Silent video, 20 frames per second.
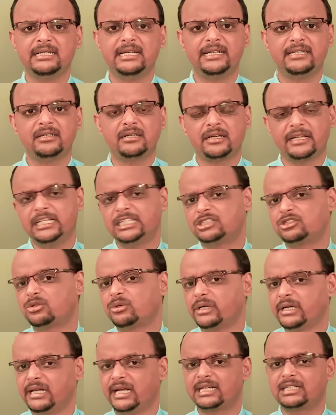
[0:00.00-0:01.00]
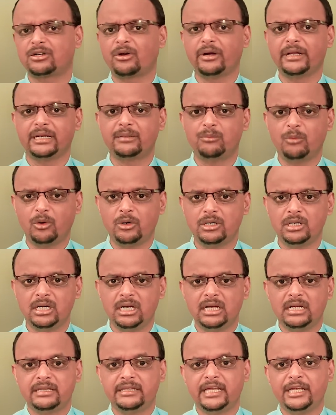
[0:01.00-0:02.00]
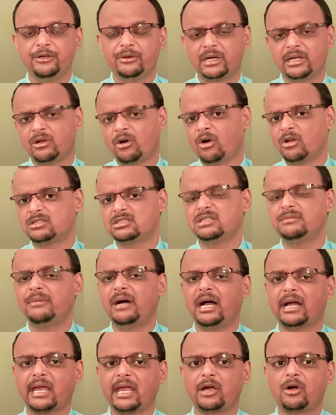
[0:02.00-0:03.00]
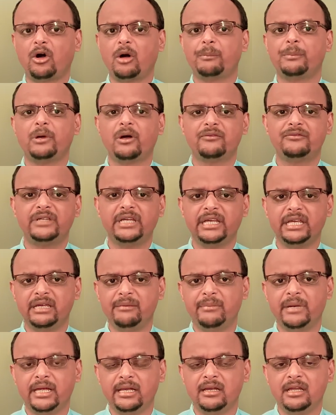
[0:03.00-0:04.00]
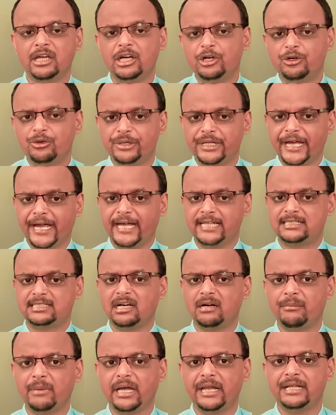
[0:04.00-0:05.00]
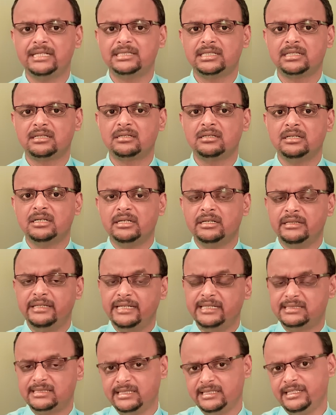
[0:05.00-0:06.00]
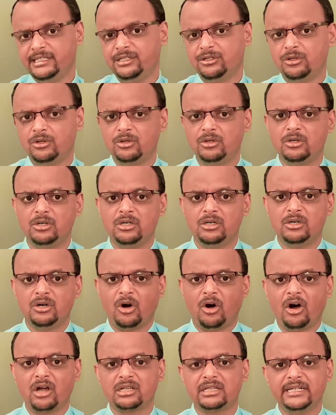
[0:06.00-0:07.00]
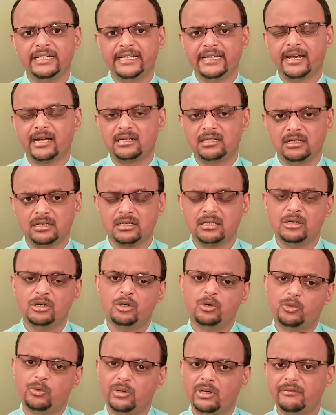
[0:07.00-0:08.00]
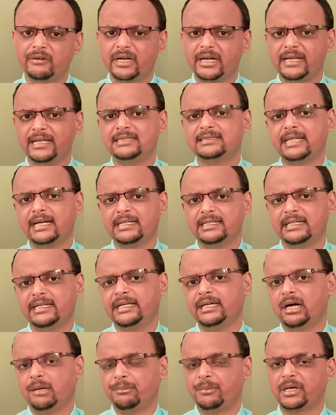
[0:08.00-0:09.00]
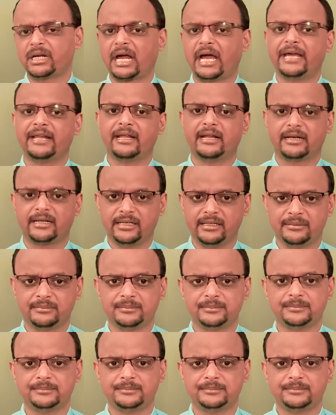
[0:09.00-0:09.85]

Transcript: letter is through electronic mode, then you can also mark a copy of the email to the HR manager, the CEO, or the director, whoever is at the upper hierarchy.